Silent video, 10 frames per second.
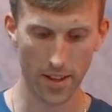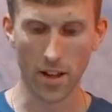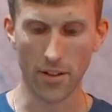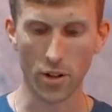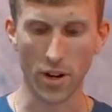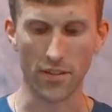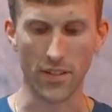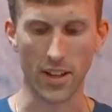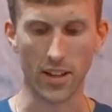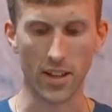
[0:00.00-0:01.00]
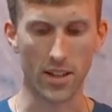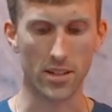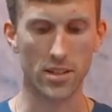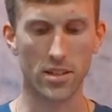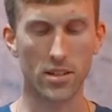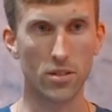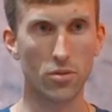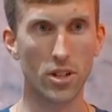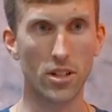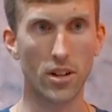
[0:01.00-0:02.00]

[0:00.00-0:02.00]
The other great thing is this really